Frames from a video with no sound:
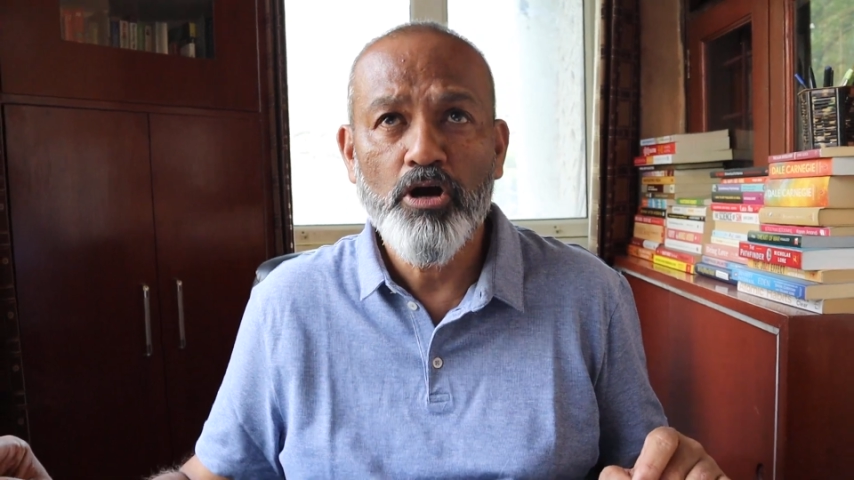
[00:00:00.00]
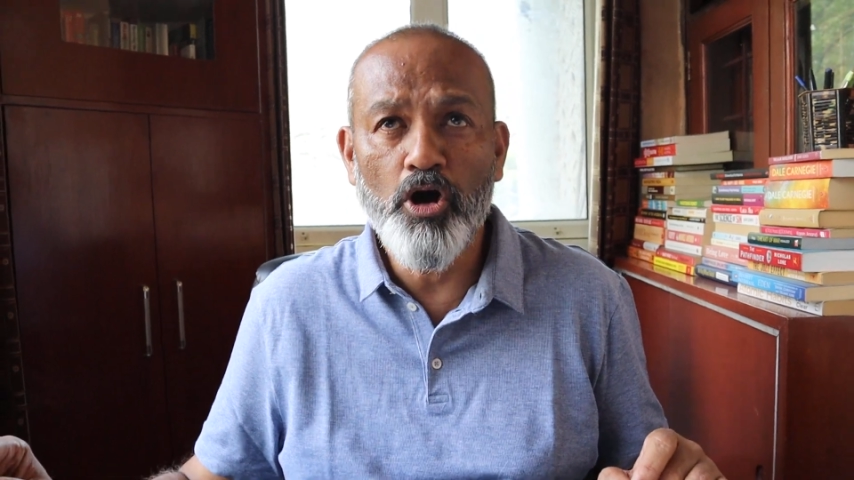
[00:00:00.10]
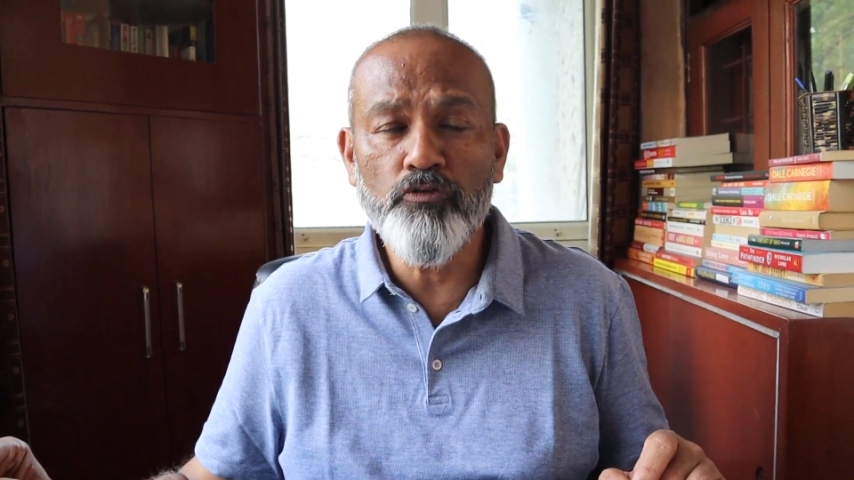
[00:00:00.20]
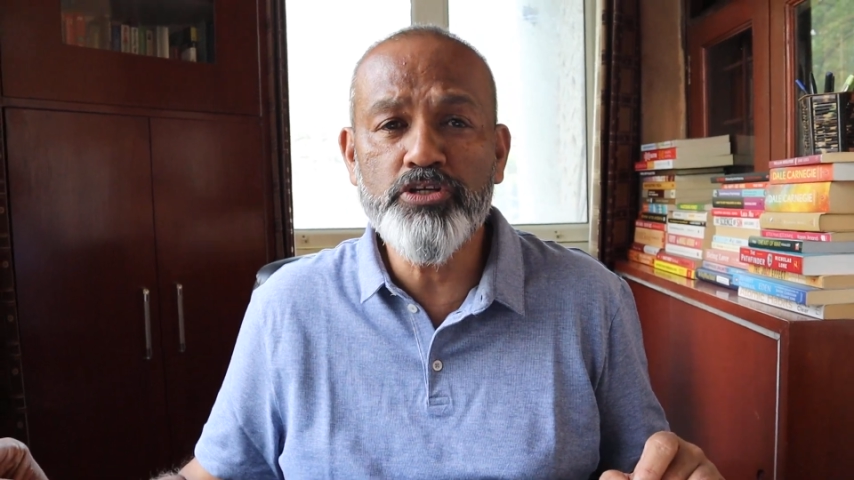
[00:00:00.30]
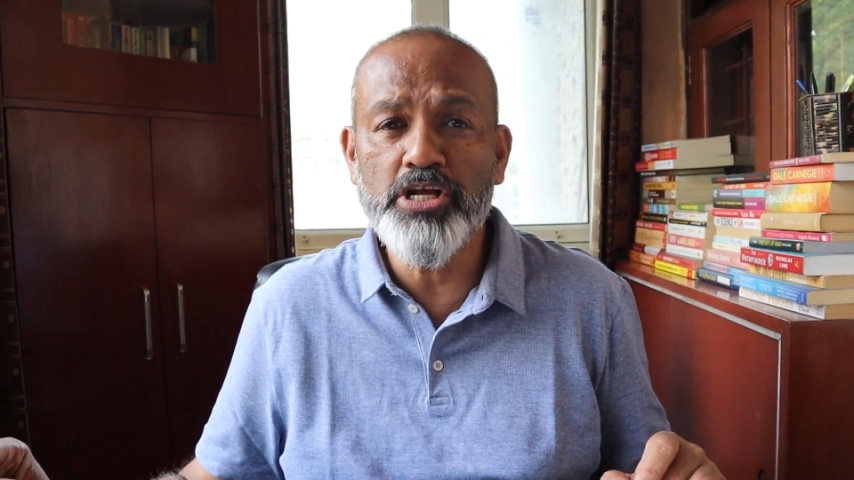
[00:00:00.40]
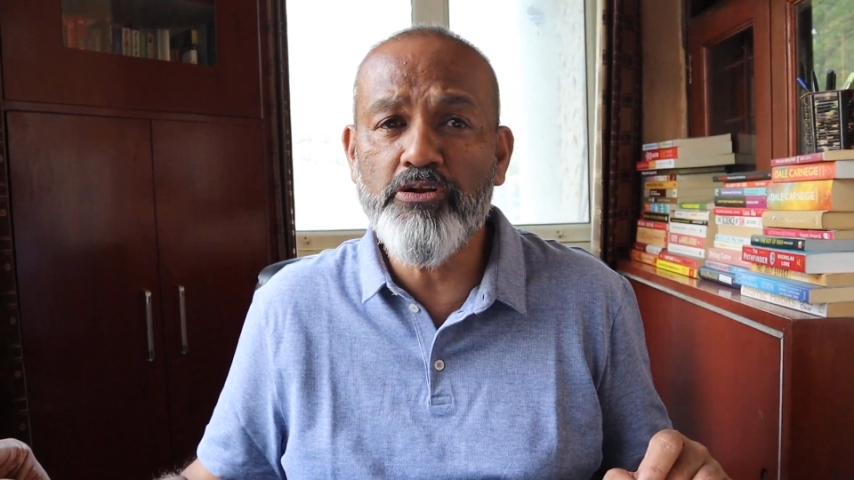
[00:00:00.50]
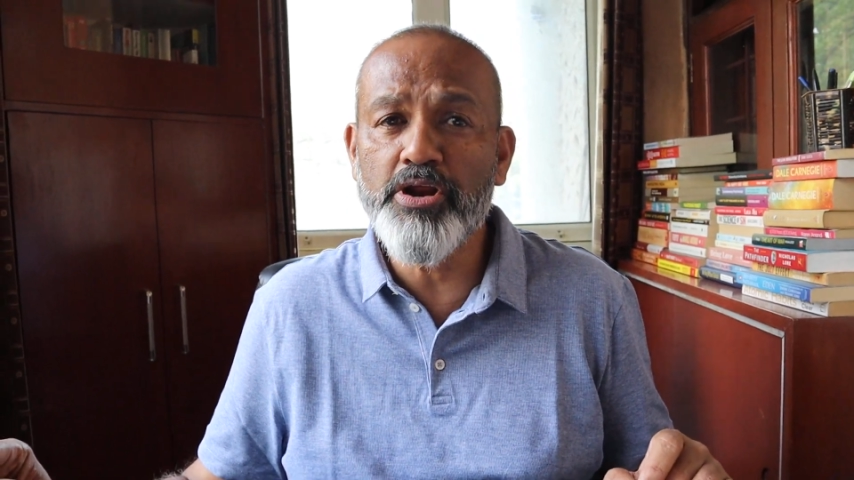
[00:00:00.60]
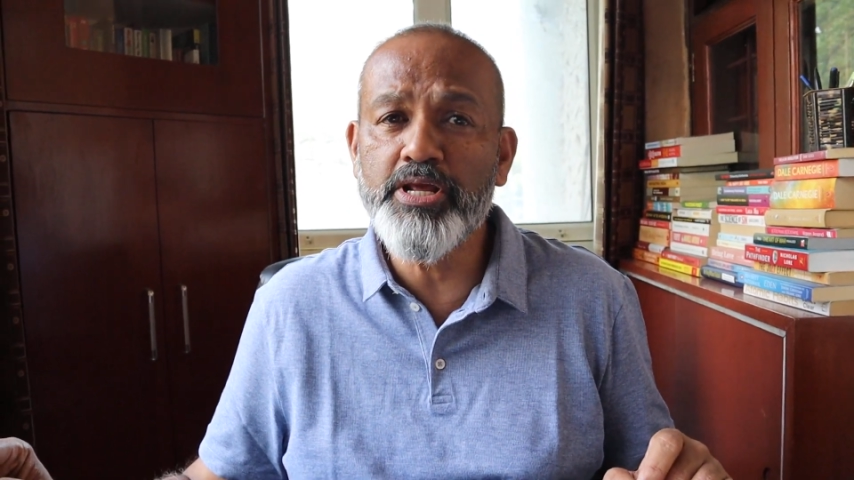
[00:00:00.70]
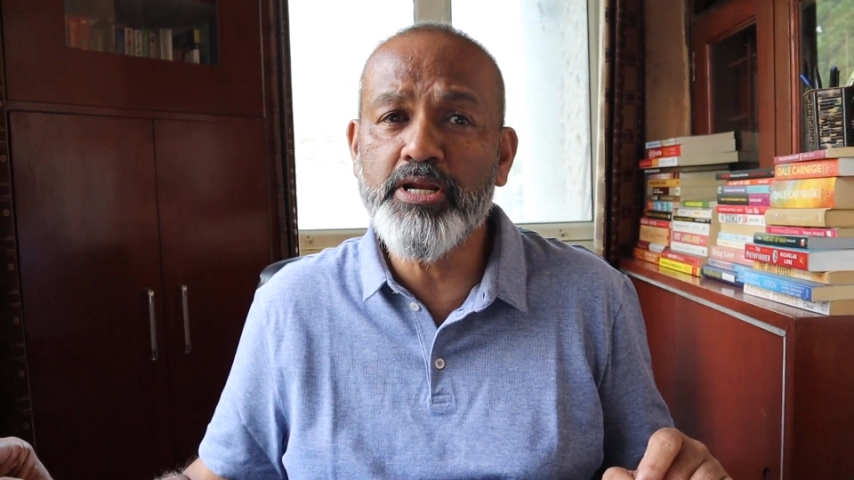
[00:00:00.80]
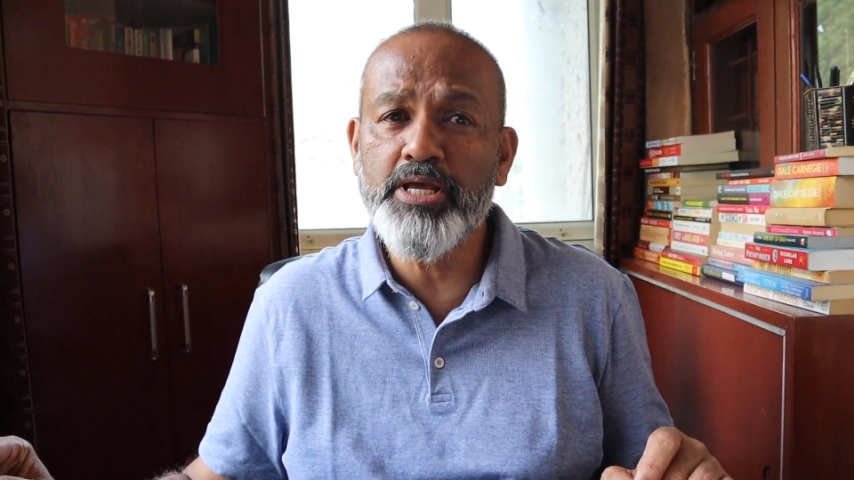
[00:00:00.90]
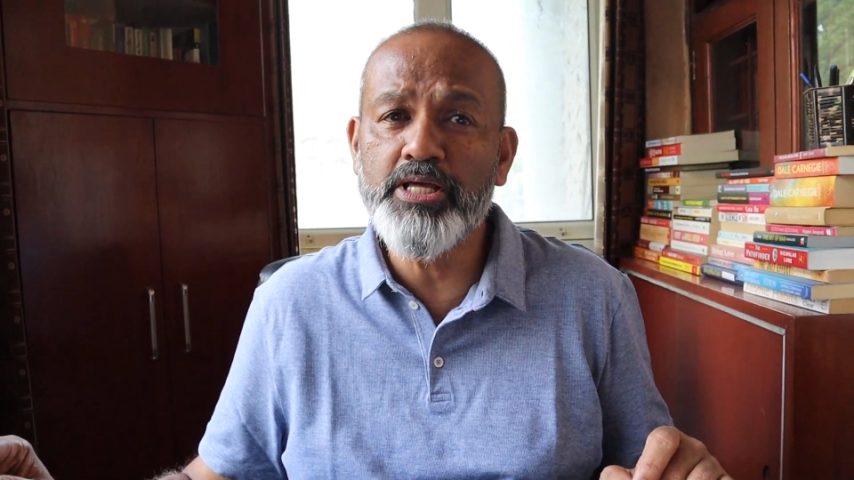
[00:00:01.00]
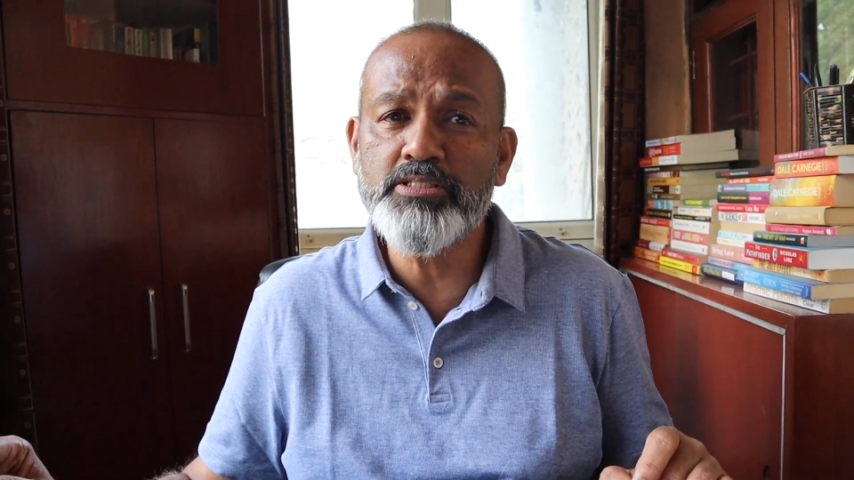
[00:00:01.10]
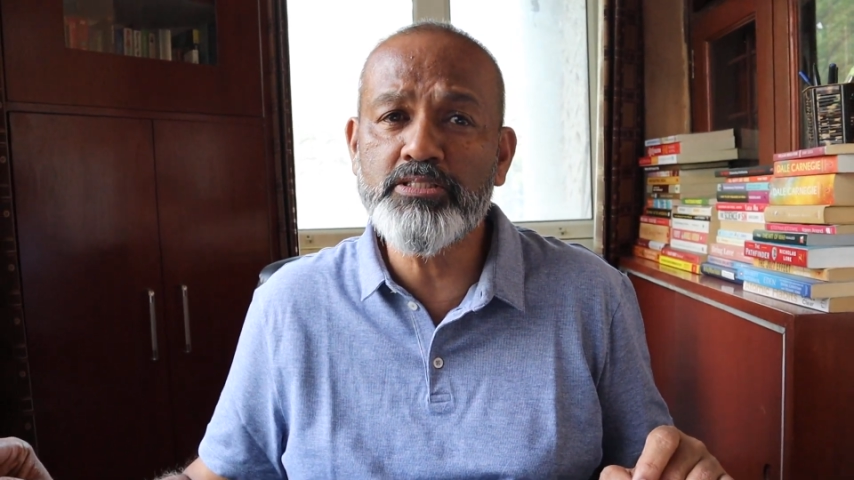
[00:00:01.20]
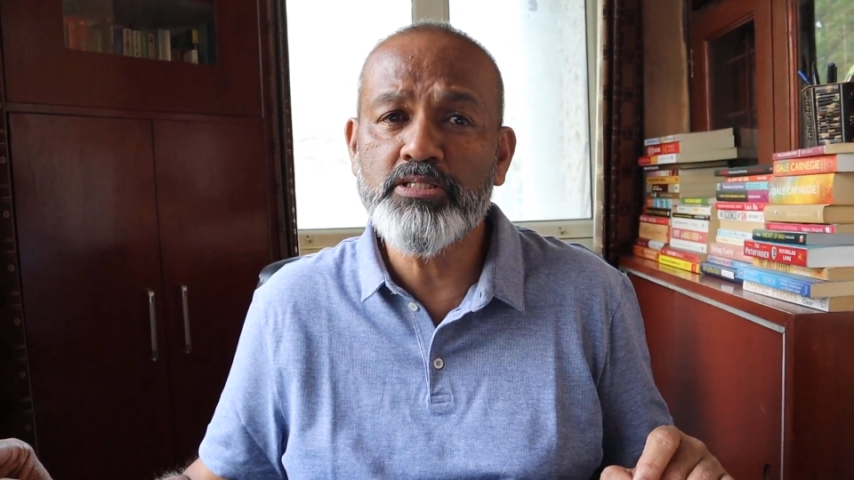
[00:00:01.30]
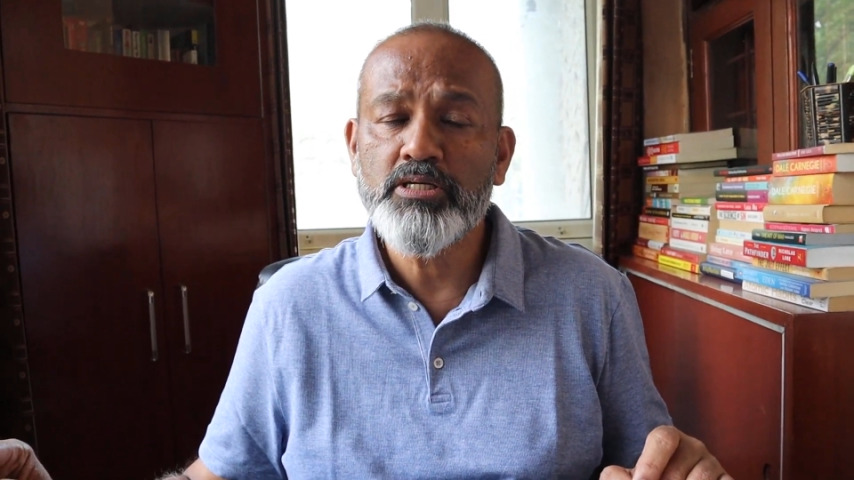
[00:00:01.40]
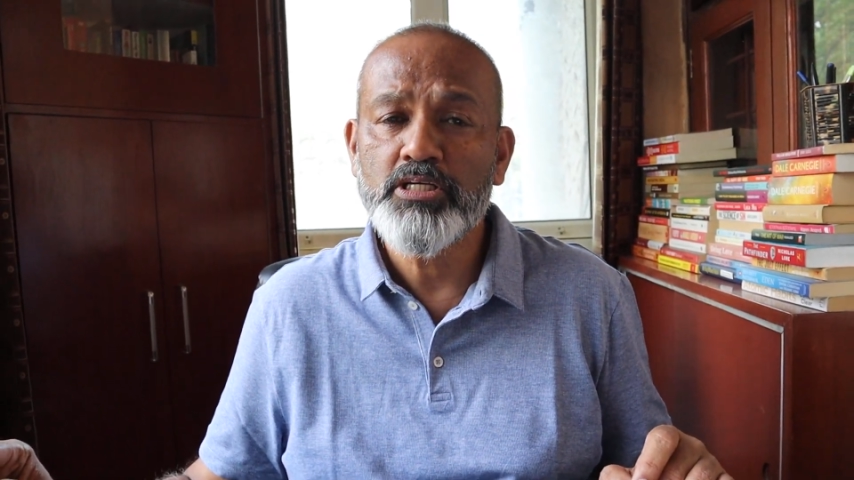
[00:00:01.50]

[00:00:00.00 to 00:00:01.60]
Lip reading: of generating leads